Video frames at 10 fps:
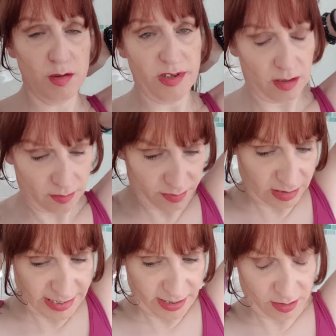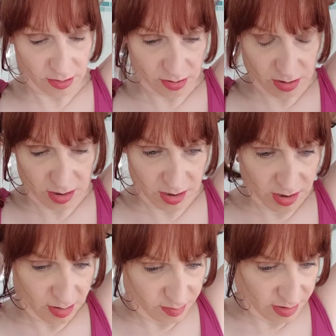bit off the length.
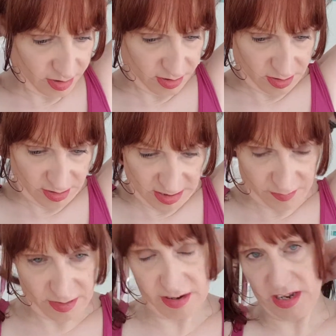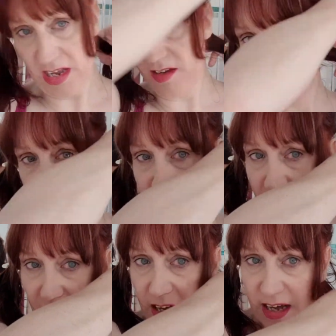But I'm going to do that very carefully.
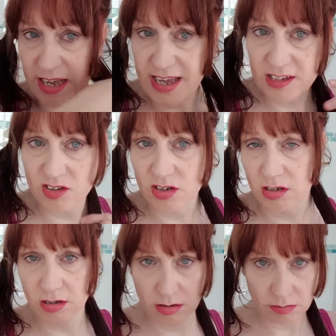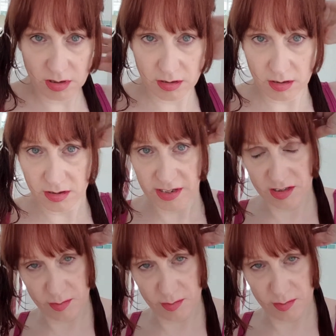It's one of the things